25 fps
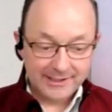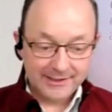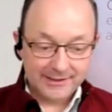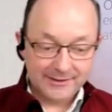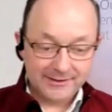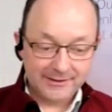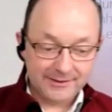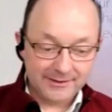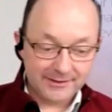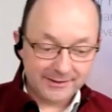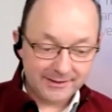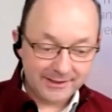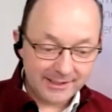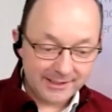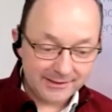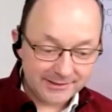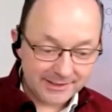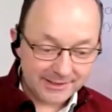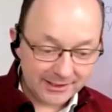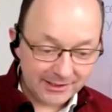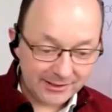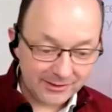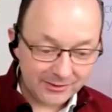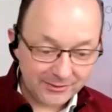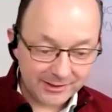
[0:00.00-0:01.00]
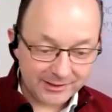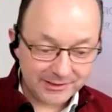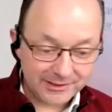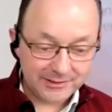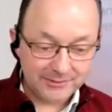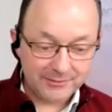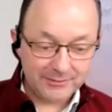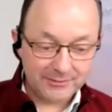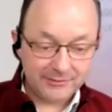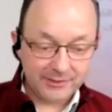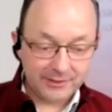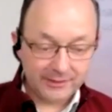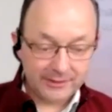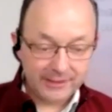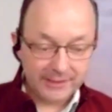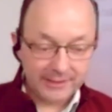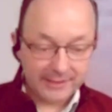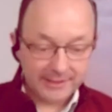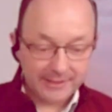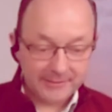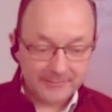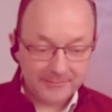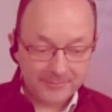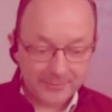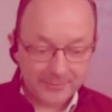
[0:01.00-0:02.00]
The second question we've got here.